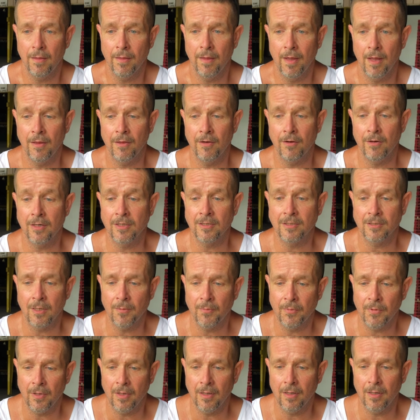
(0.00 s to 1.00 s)
that there is
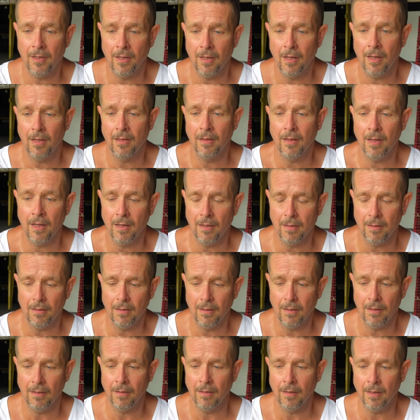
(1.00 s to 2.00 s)
something that that
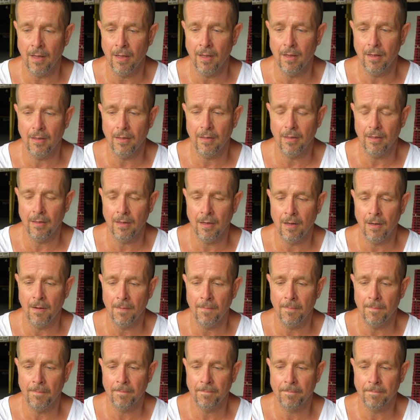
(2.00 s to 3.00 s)
that
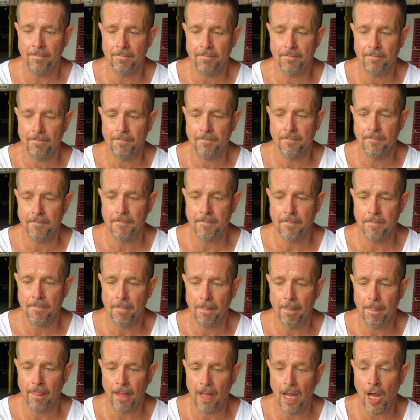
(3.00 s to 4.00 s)

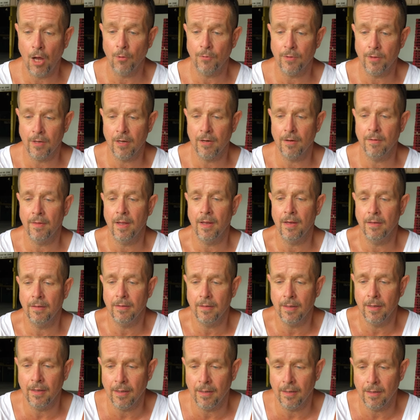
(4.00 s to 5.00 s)
um, out there
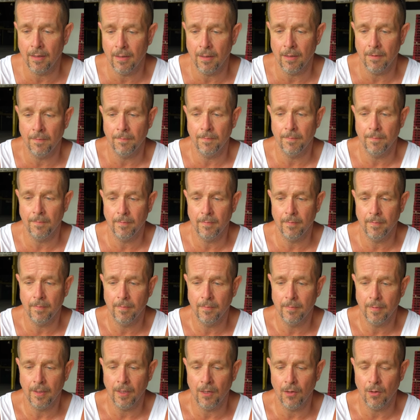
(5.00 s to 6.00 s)
that that um,
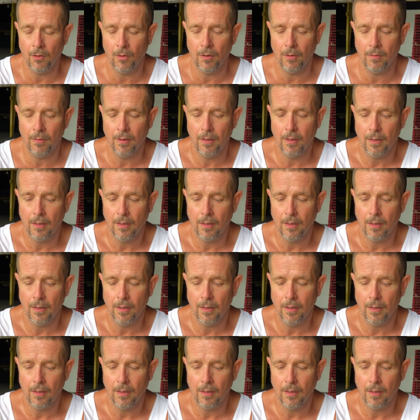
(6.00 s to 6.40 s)
you know